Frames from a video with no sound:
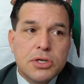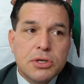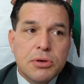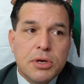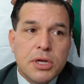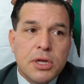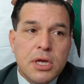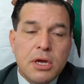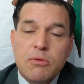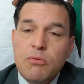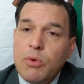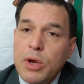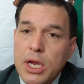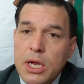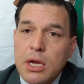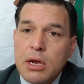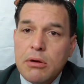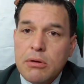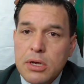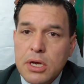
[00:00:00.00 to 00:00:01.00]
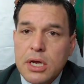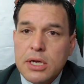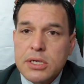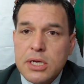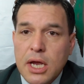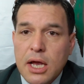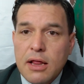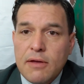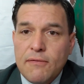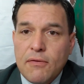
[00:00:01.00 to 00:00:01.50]
trend that we here at Yes
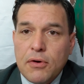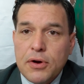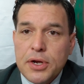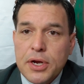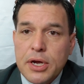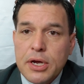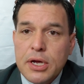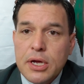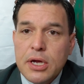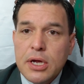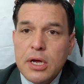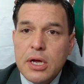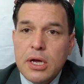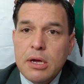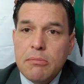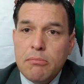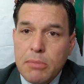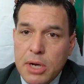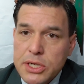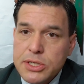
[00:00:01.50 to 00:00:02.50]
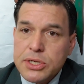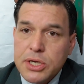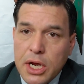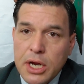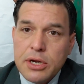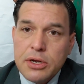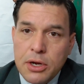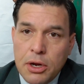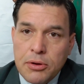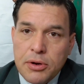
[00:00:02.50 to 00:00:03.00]
California must
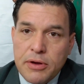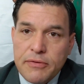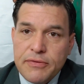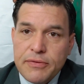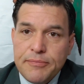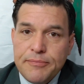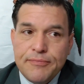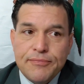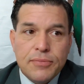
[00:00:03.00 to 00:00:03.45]
take note of.